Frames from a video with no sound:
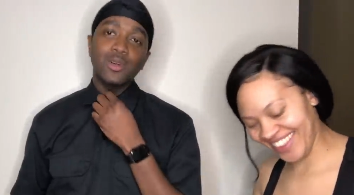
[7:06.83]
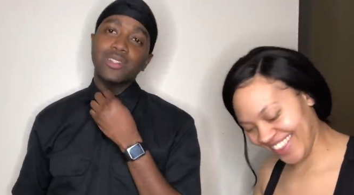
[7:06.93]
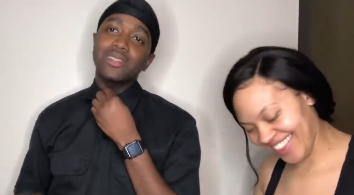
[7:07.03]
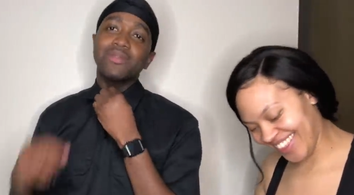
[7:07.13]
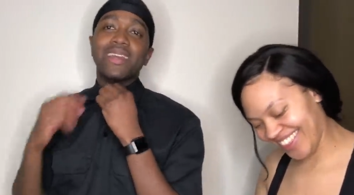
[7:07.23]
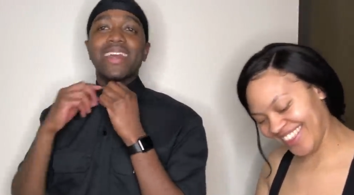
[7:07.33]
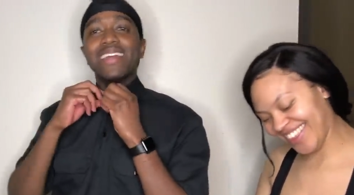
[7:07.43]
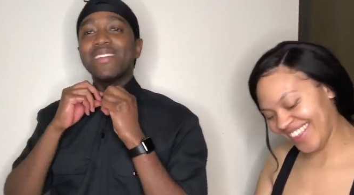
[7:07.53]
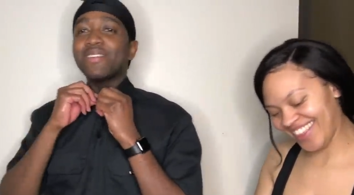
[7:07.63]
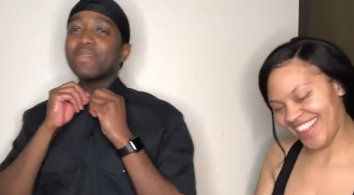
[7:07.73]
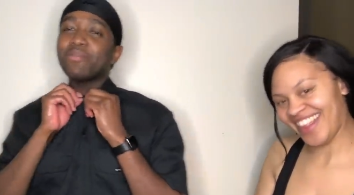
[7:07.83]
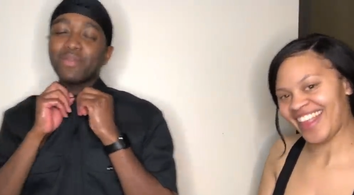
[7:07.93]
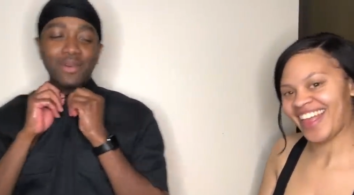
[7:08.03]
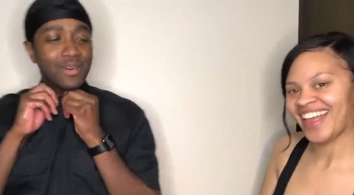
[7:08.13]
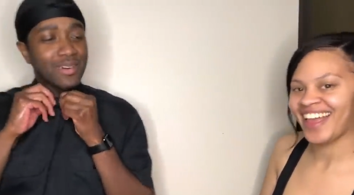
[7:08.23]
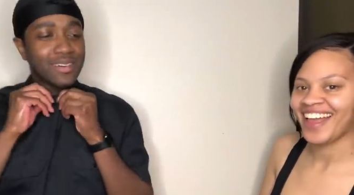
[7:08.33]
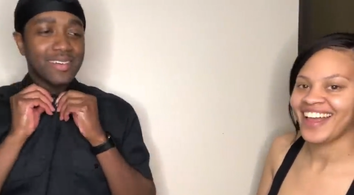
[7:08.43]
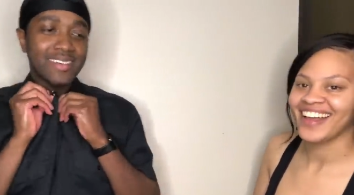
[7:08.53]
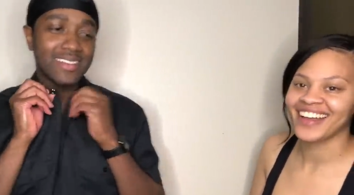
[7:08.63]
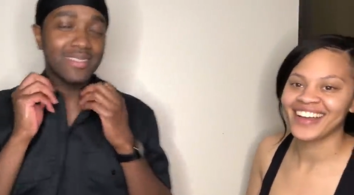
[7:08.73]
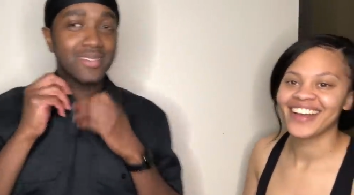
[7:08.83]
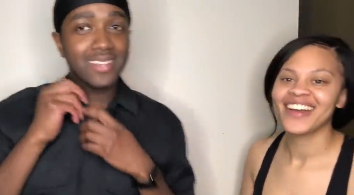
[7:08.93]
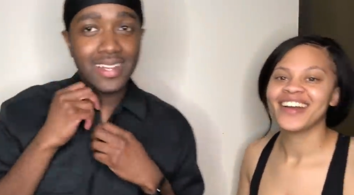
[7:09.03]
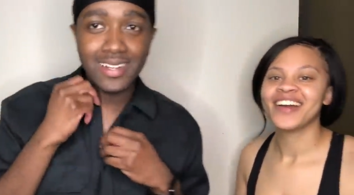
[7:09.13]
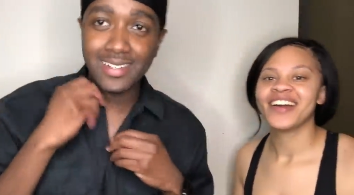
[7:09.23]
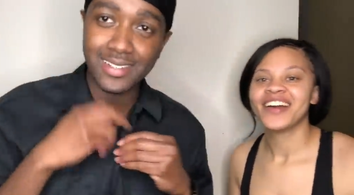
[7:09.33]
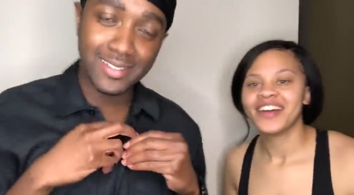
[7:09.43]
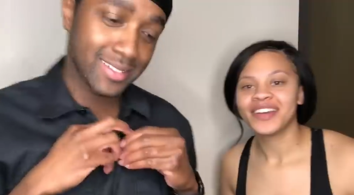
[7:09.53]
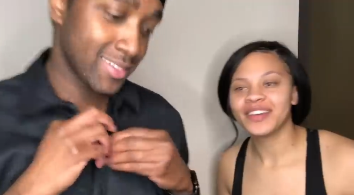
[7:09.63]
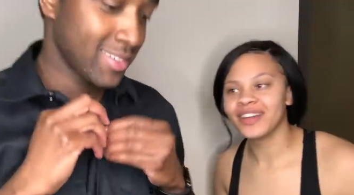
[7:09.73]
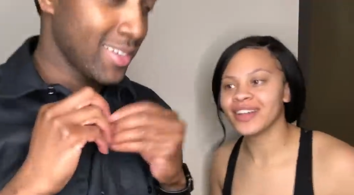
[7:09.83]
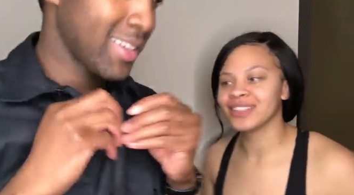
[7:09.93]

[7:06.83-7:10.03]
Speaker 1: Boy, she be hating on your boy. You